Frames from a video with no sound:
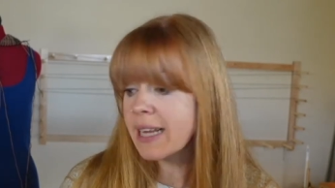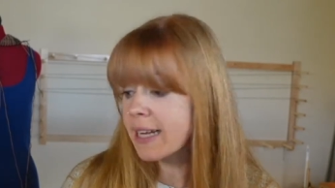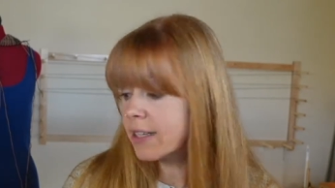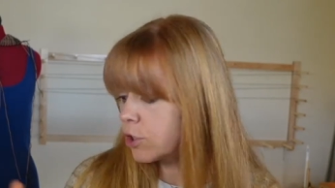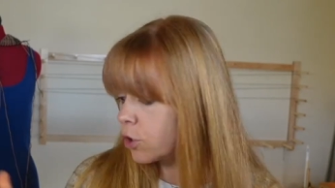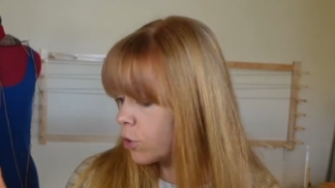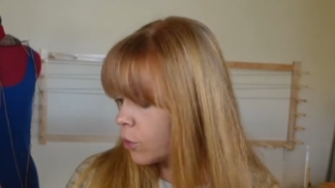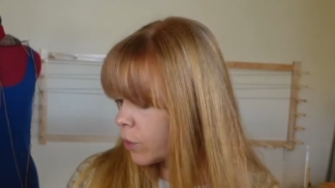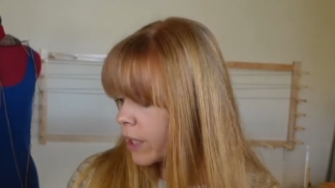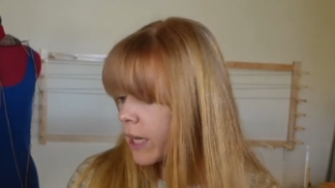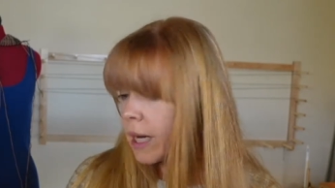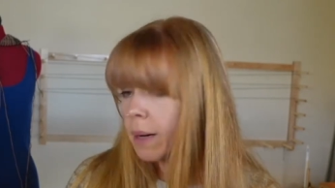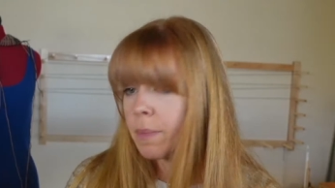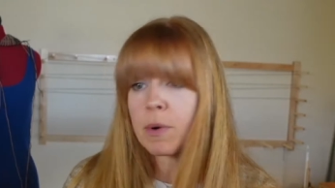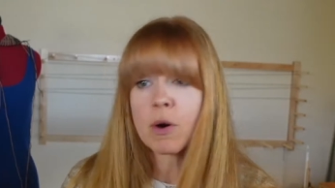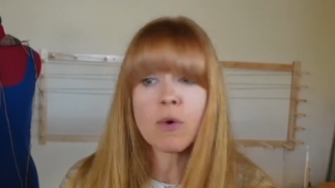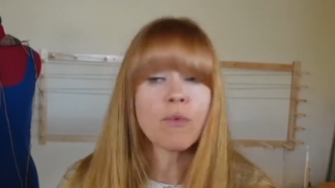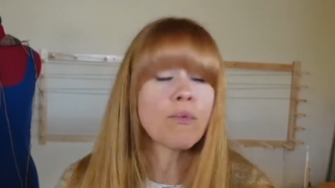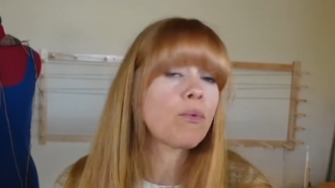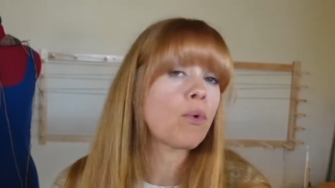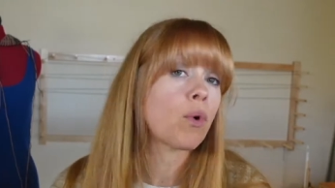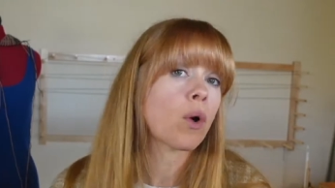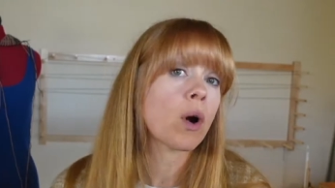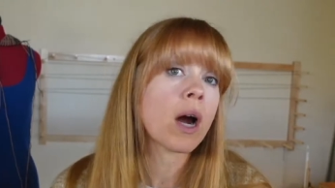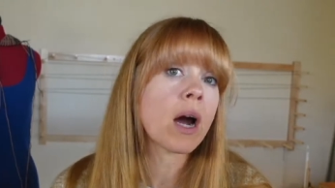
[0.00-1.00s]
That's only
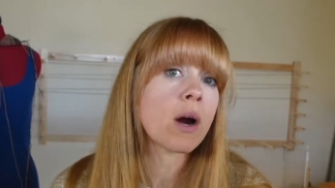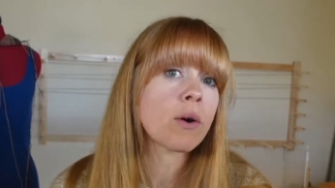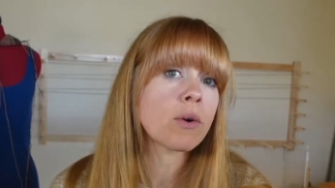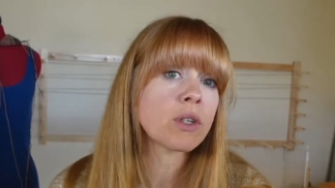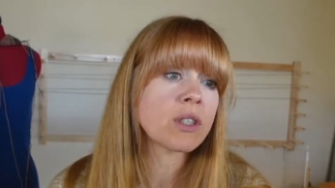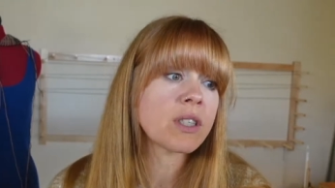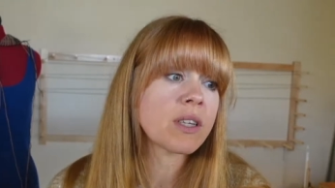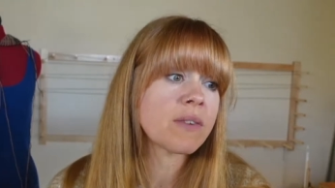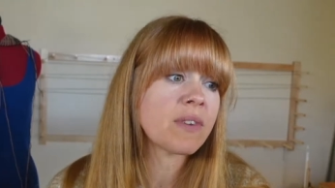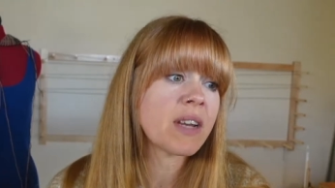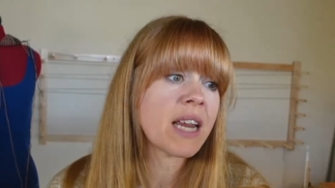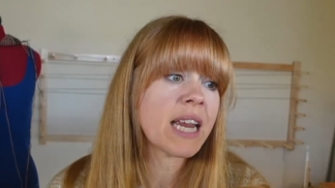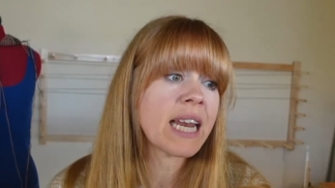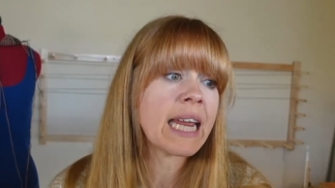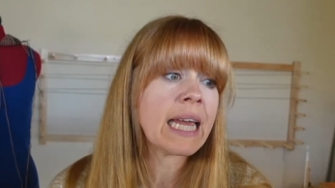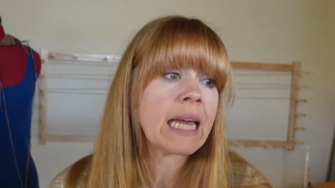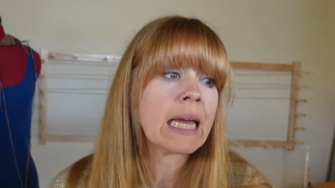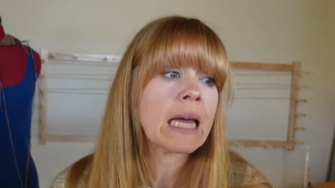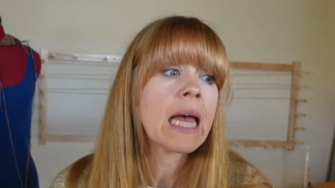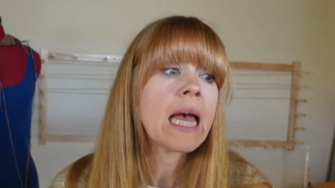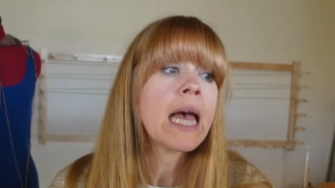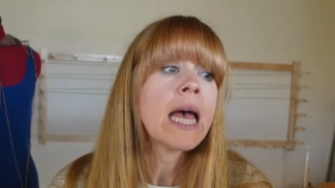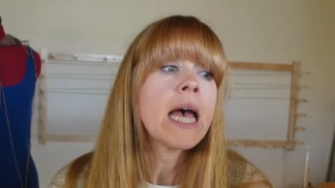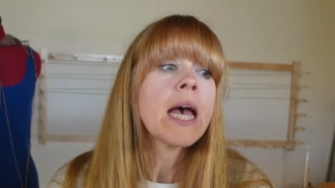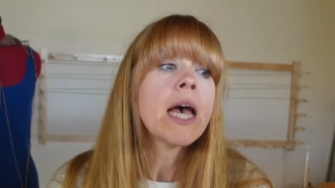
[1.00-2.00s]
about four hours of
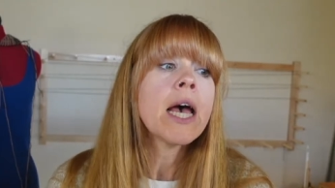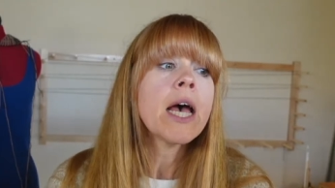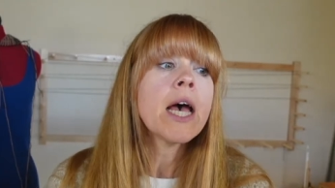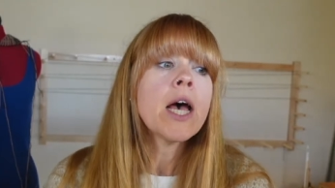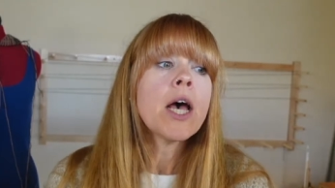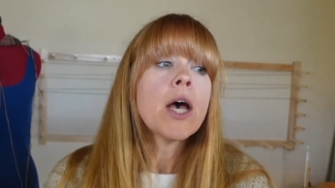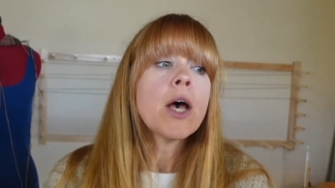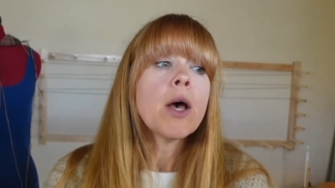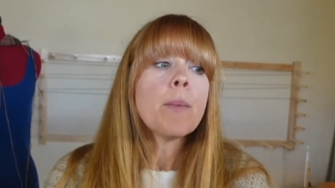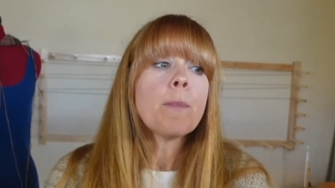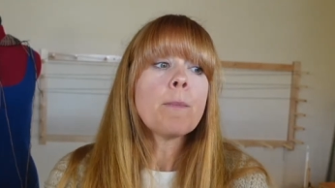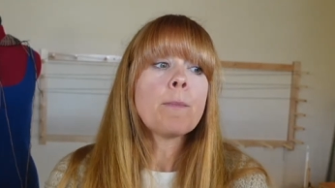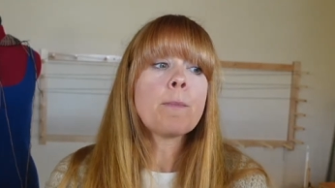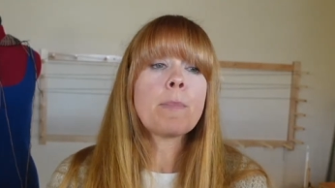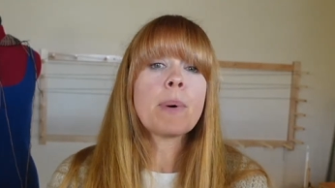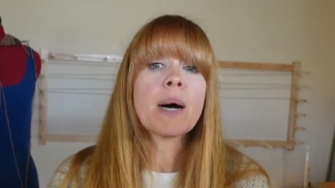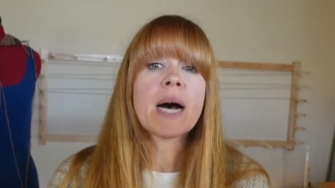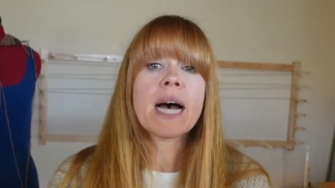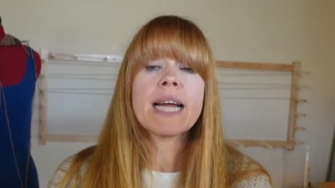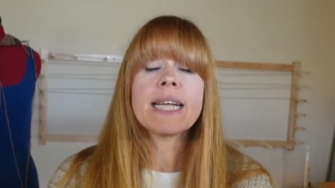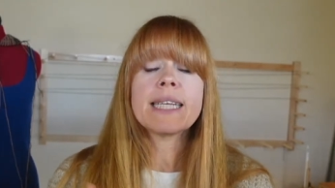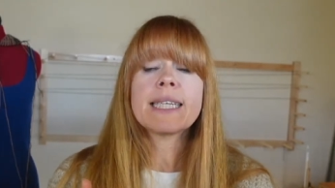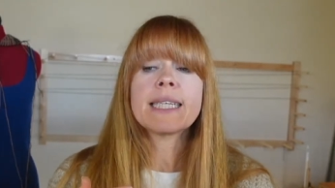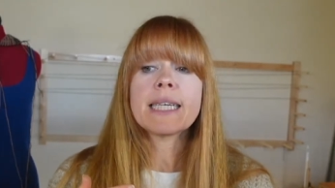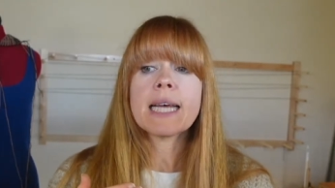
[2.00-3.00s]
knitting.
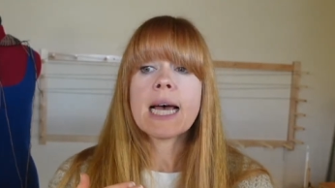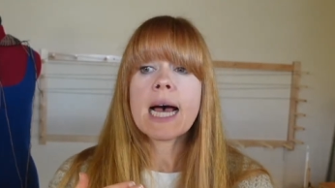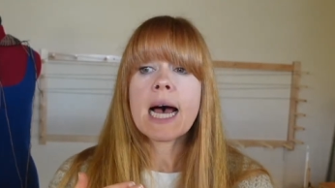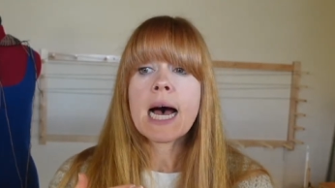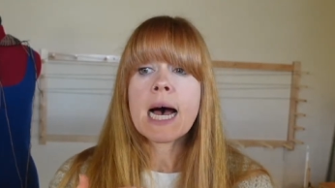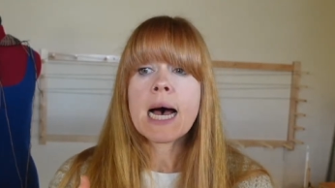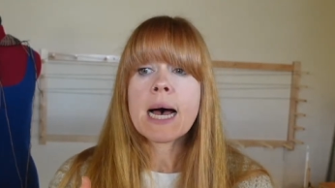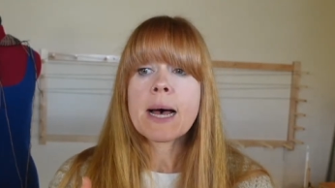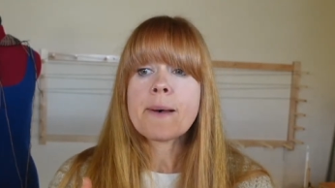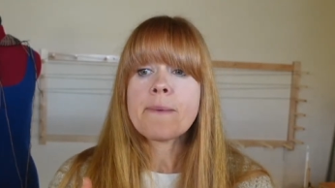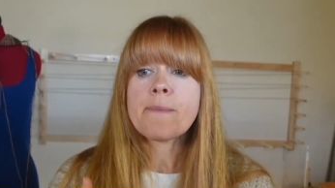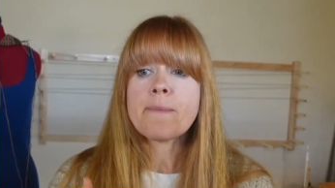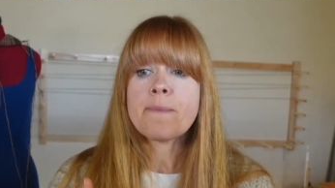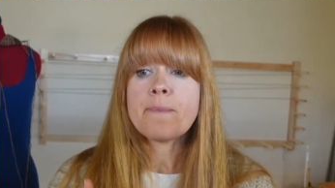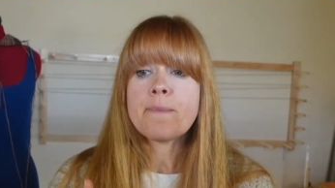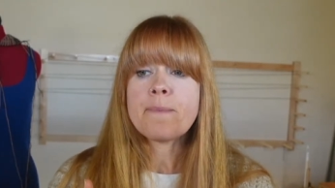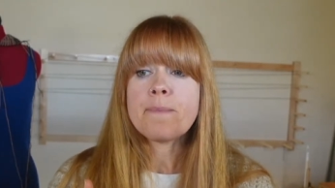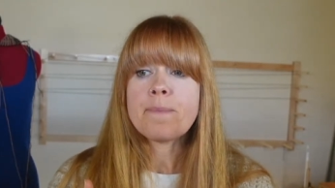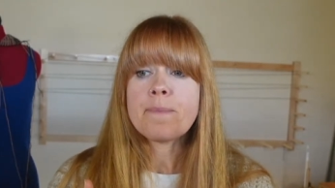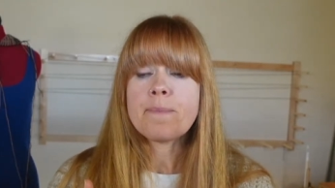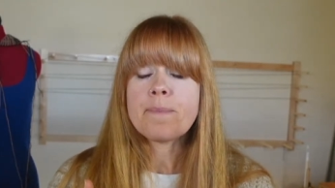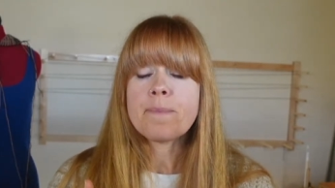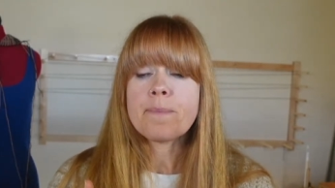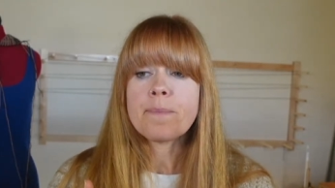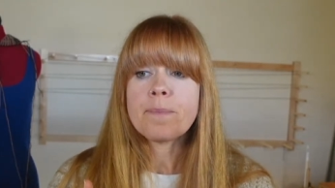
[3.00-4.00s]
But, um,
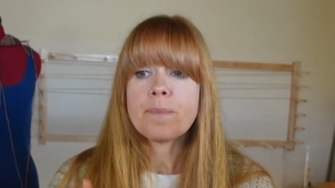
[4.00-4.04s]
